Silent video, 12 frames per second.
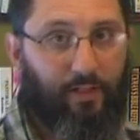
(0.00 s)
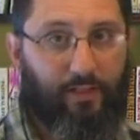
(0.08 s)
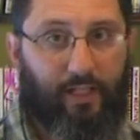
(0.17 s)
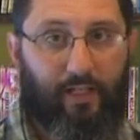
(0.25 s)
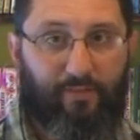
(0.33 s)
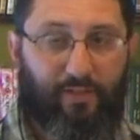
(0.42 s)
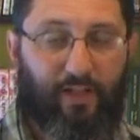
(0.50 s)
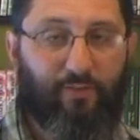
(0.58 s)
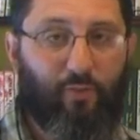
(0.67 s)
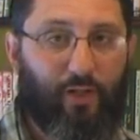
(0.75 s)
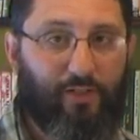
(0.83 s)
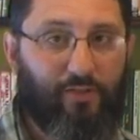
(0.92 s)
Again, if you
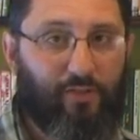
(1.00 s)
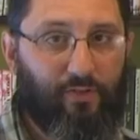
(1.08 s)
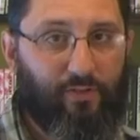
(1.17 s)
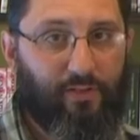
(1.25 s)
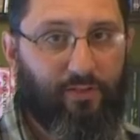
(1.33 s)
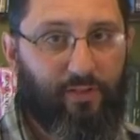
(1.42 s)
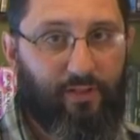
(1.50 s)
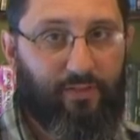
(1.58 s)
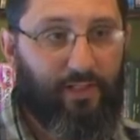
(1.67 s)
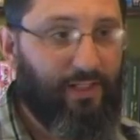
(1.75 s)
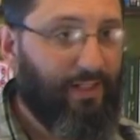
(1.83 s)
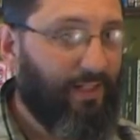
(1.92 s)
have questions on this stuff,